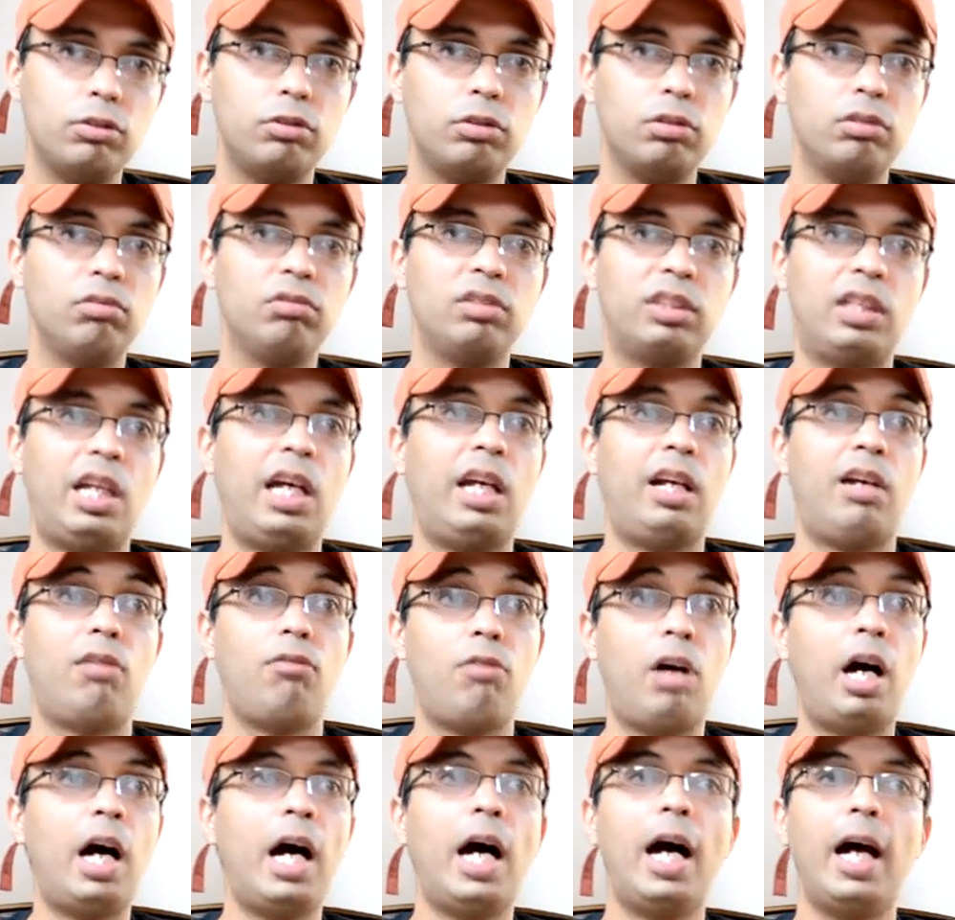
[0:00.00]
shoots at
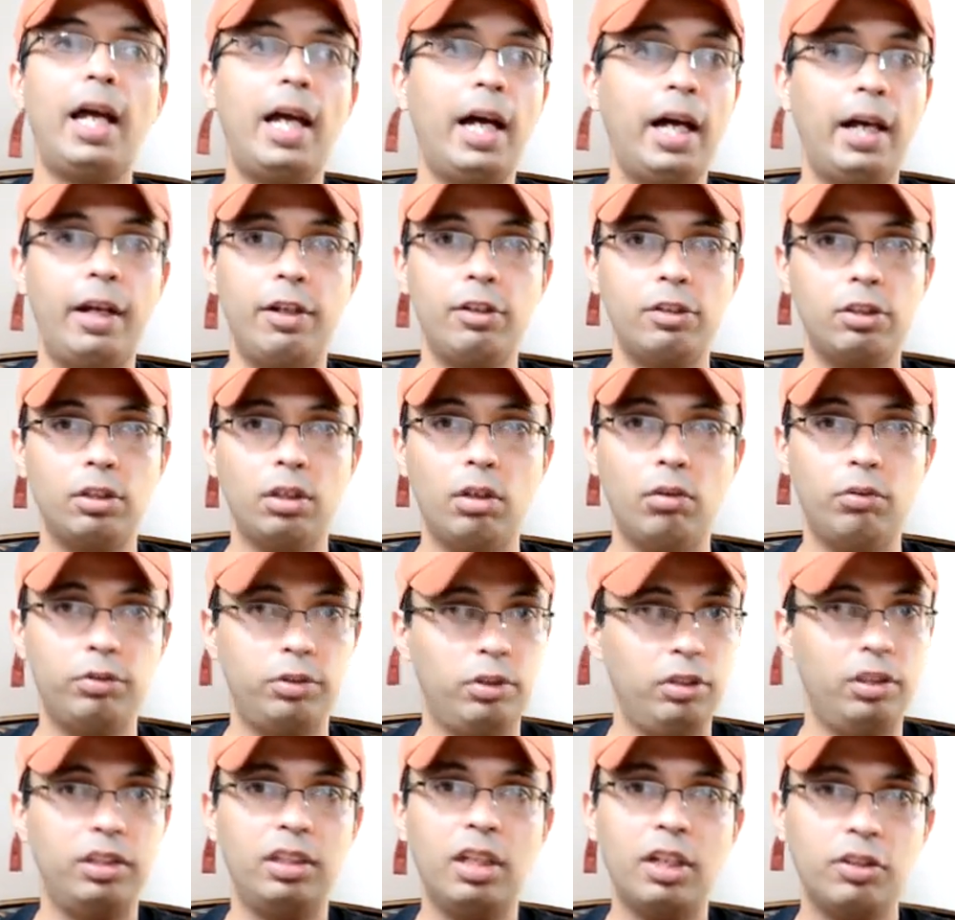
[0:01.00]
high ISO.
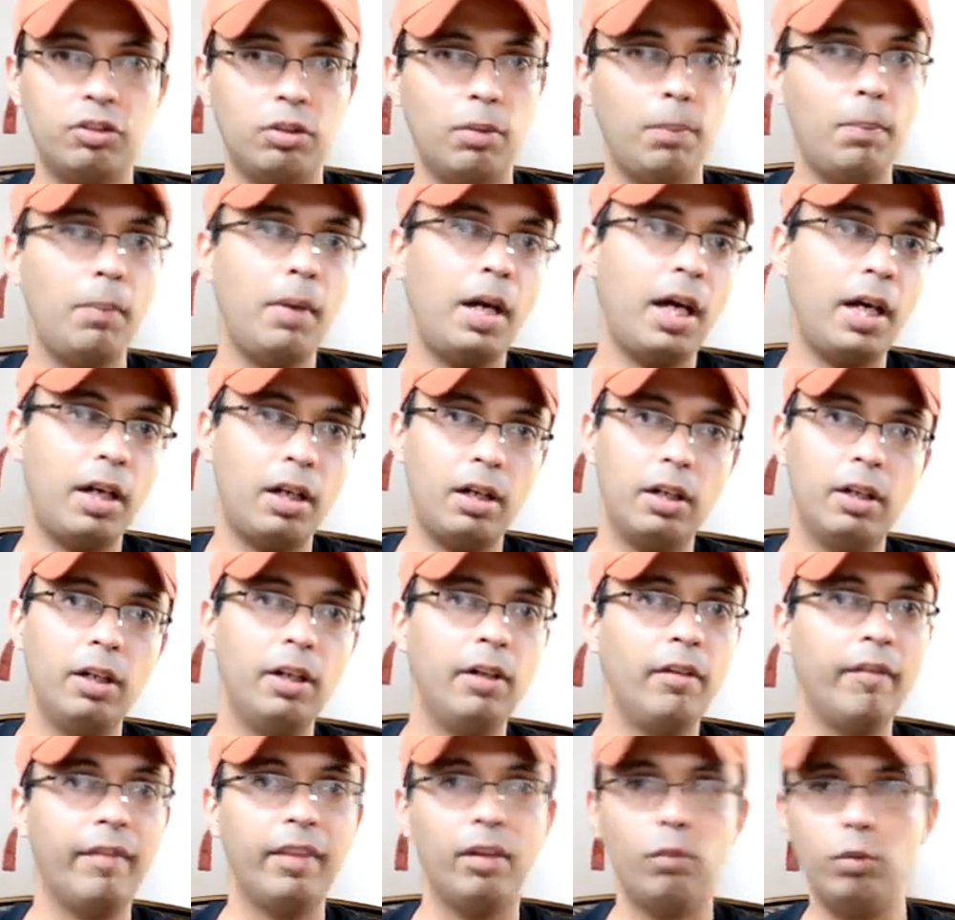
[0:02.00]
So it doesn't matter
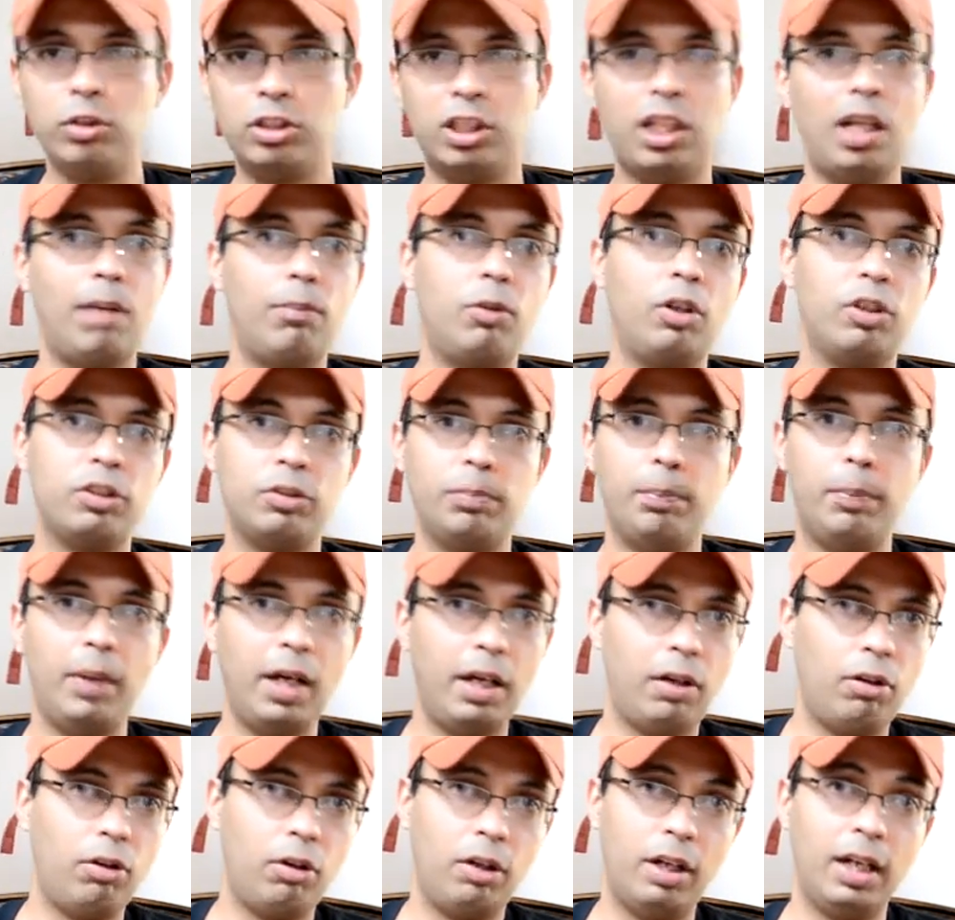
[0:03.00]
which camera is
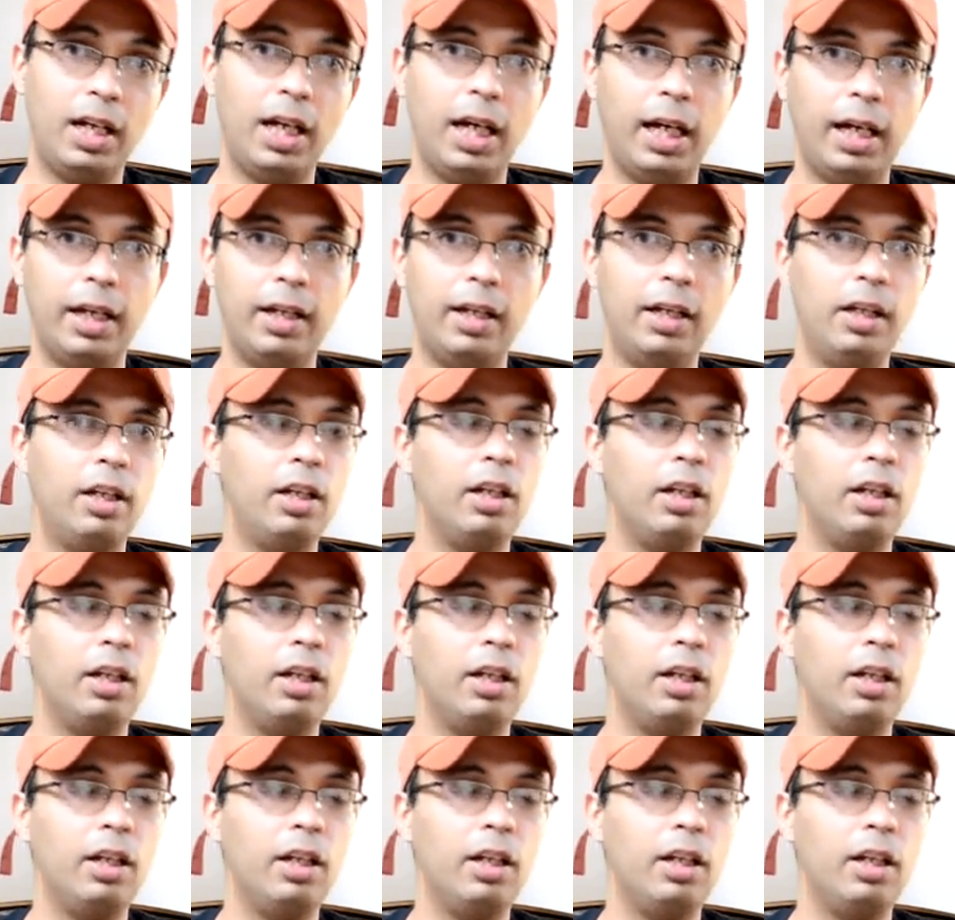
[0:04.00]
better or not.